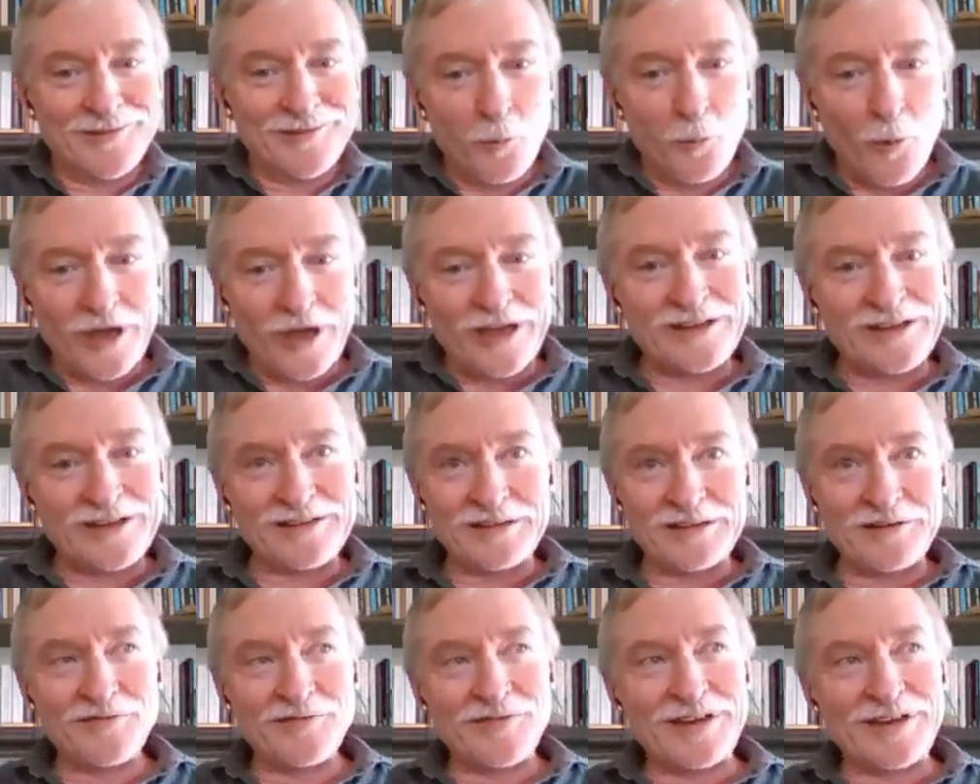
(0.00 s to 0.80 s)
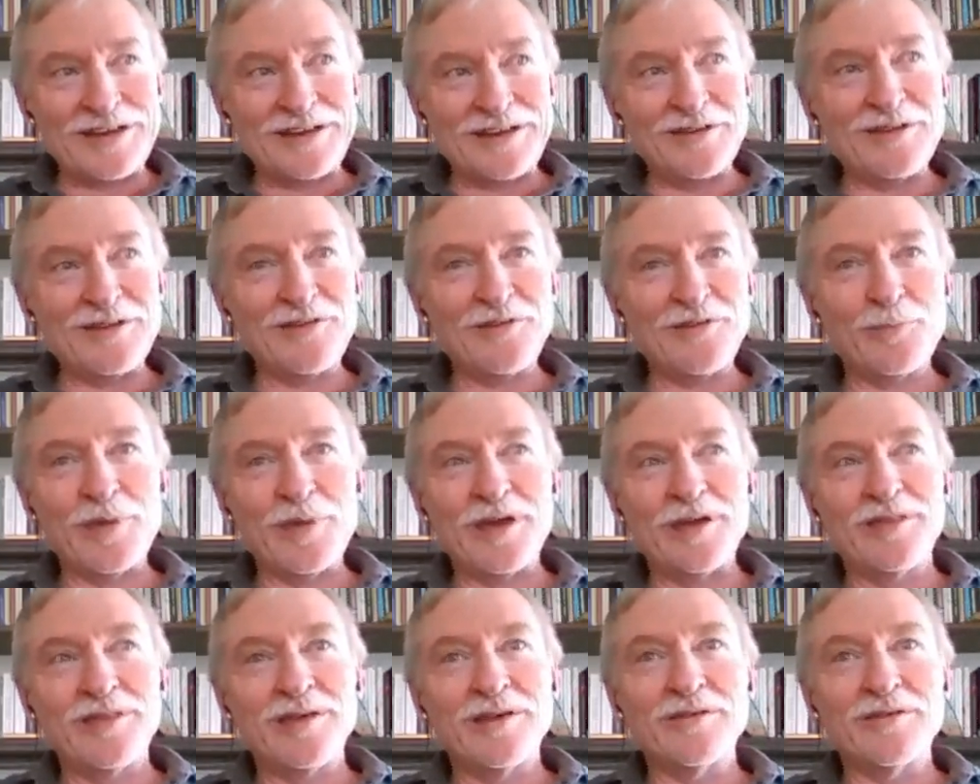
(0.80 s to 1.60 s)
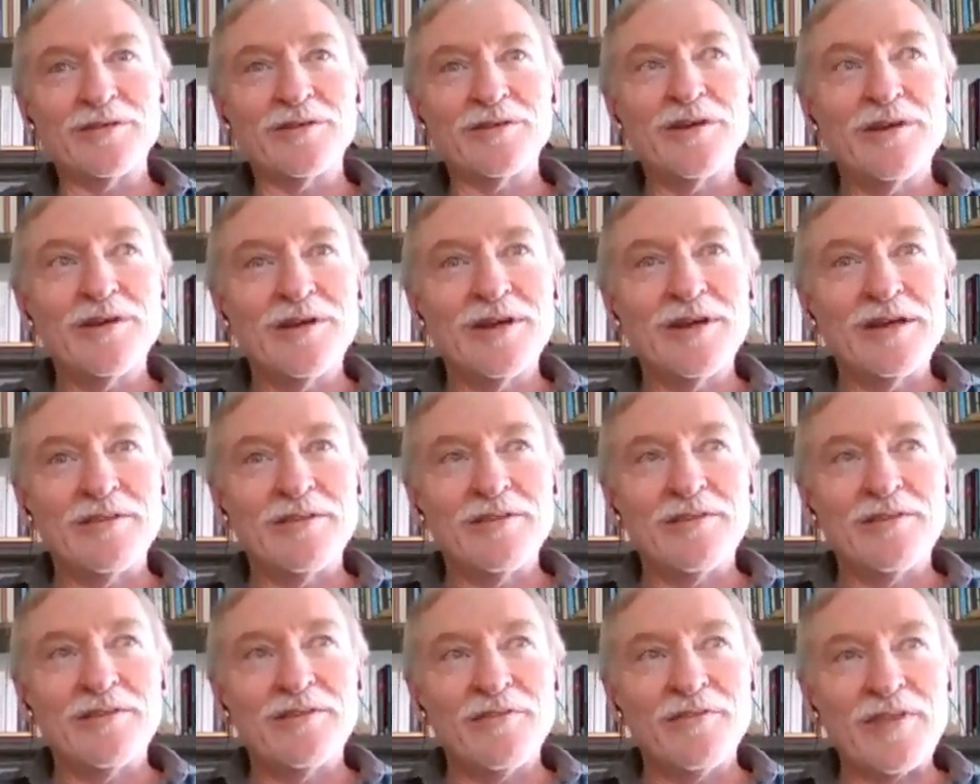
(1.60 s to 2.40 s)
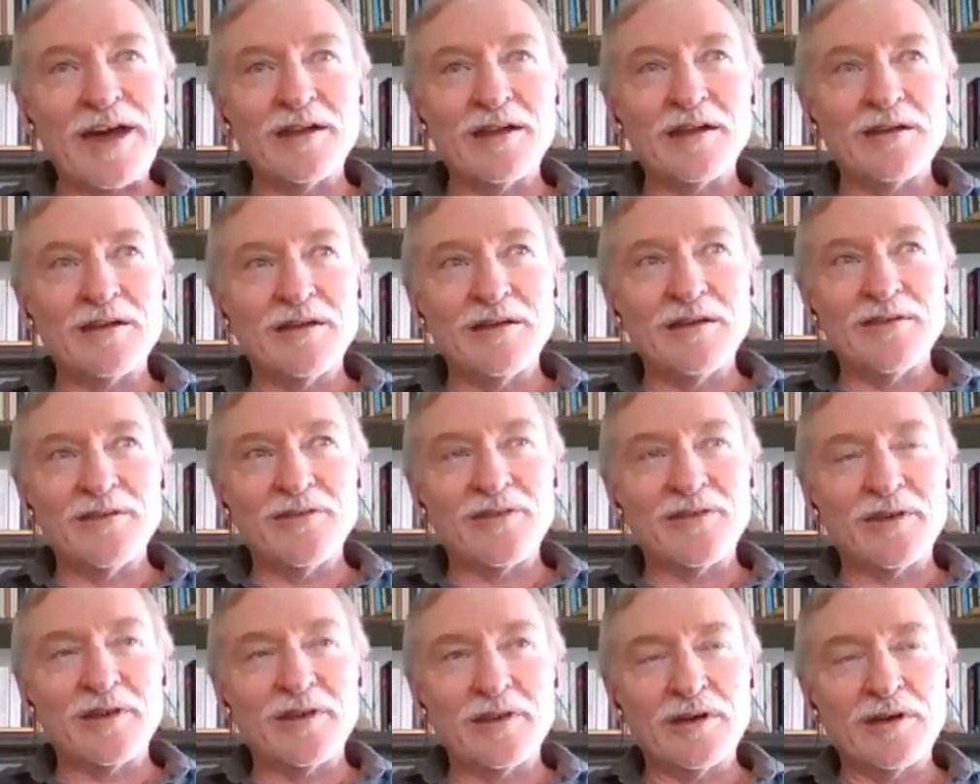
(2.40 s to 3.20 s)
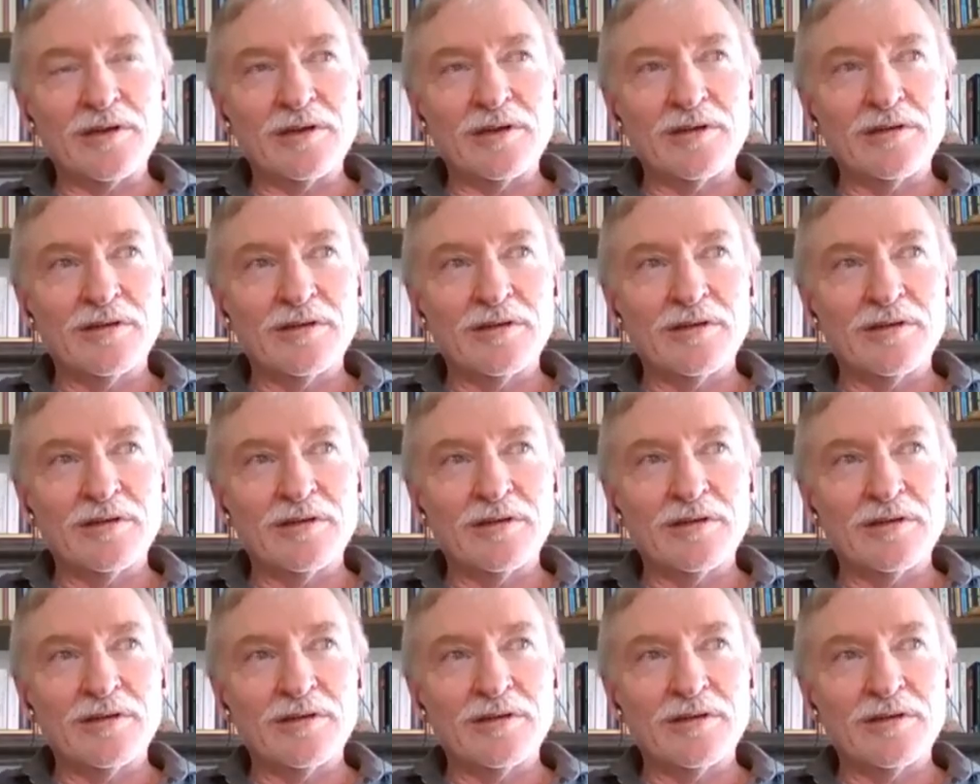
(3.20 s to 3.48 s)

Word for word: weighting right. of any of these pay things. Yeah. That is, uh,